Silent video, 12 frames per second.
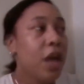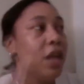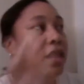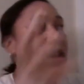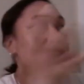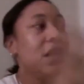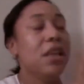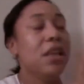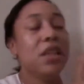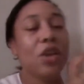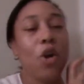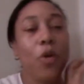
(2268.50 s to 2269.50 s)
needed
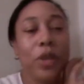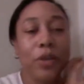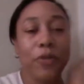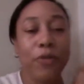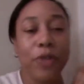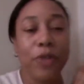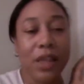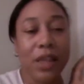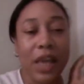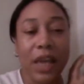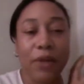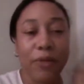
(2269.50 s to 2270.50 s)
to go in the freezer
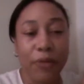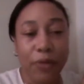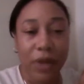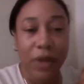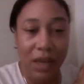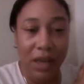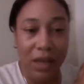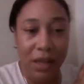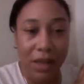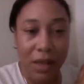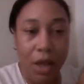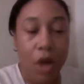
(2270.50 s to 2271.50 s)
and freeze.
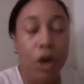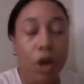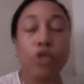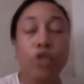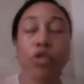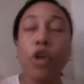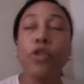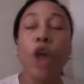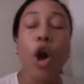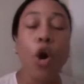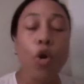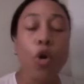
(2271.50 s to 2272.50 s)
Because, you know, the
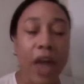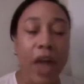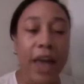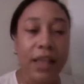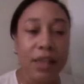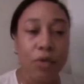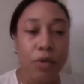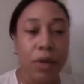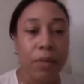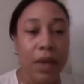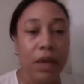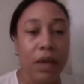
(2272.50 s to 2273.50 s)
old ice
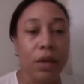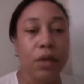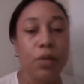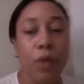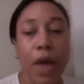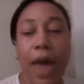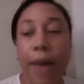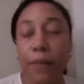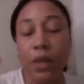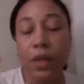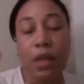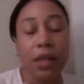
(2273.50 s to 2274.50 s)
cream makers, what
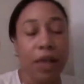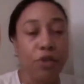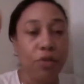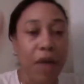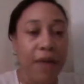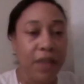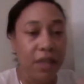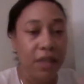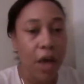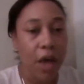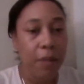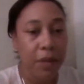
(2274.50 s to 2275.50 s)
happened is that you had the
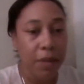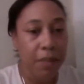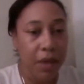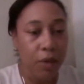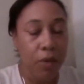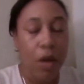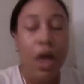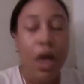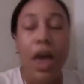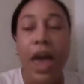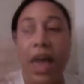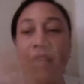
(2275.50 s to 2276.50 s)
tub in the middle,
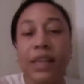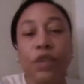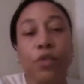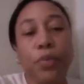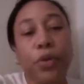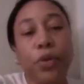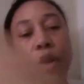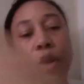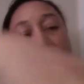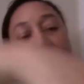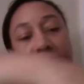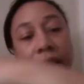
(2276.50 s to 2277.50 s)
and then you put
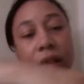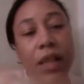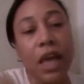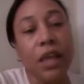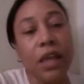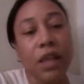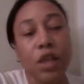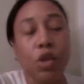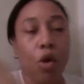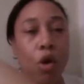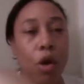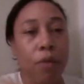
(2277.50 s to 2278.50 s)
ice and
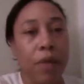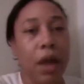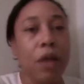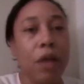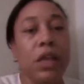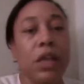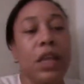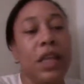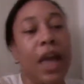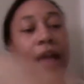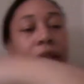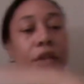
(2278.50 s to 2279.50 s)
salt around it. And
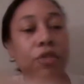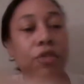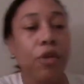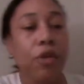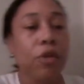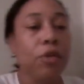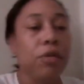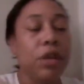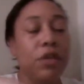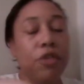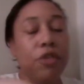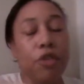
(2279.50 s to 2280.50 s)
as it turned,
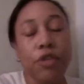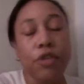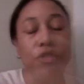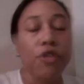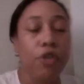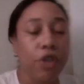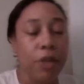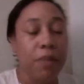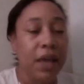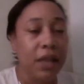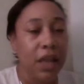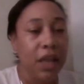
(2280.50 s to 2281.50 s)
it
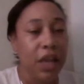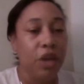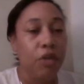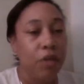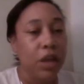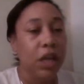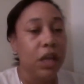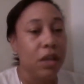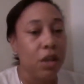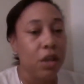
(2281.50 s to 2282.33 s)
made the ingredients